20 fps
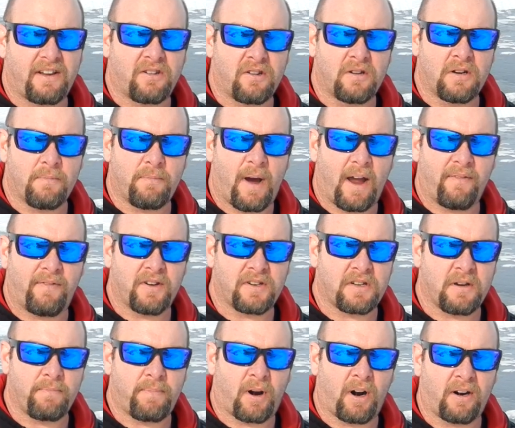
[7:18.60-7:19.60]
tuned to
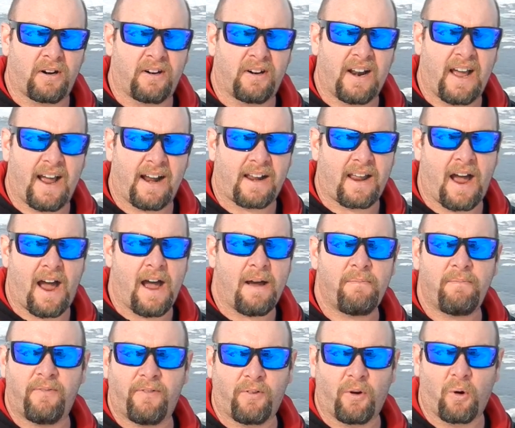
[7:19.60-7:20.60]
myfishingpartner.com
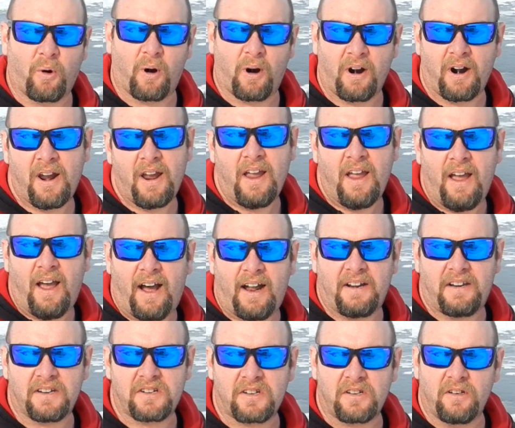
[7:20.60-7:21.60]
for
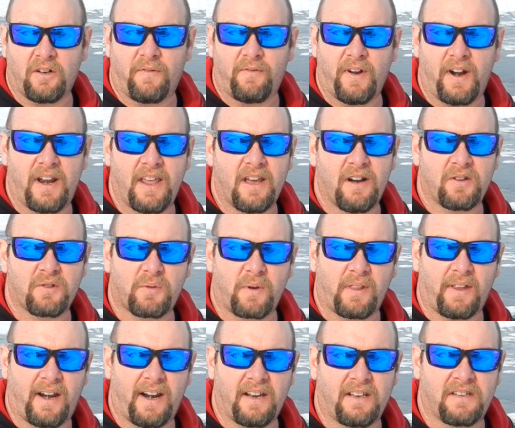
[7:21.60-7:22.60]
additional videos
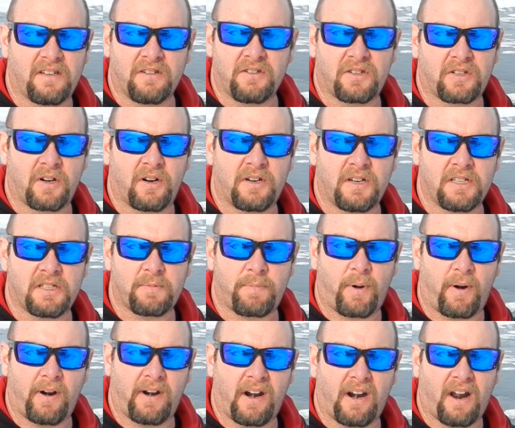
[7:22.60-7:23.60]
related to sturgeon
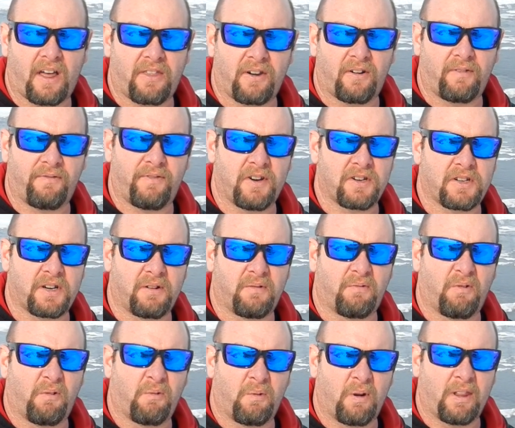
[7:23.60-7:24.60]
spearing and other
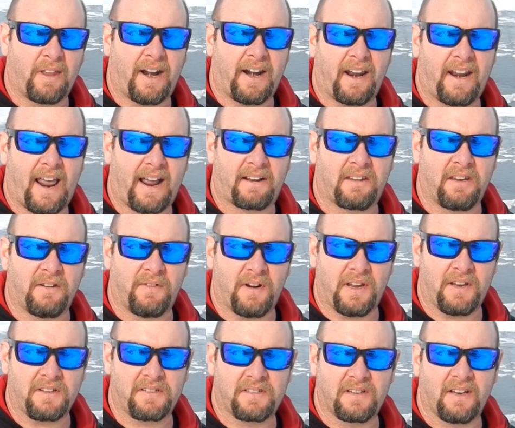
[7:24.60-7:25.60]
fishing related
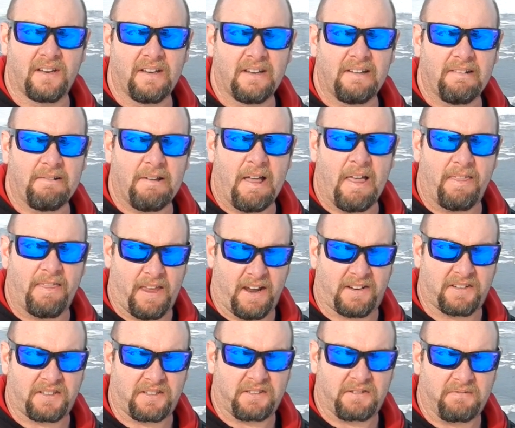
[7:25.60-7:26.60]
activities.
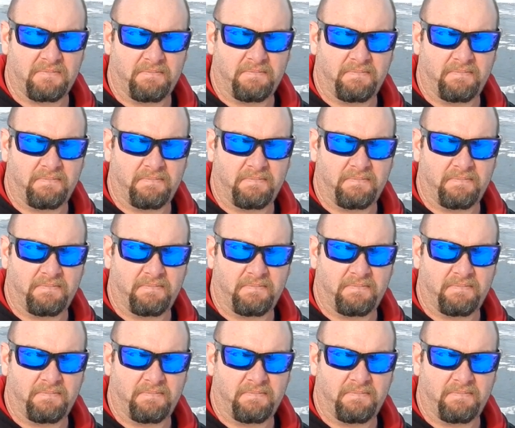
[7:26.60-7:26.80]
Thanks.